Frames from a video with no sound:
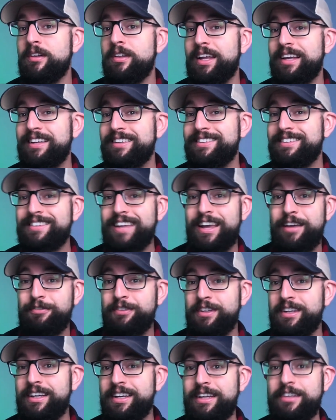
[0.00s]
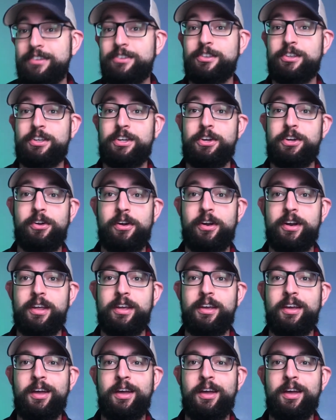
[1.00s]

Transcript: like safety and security.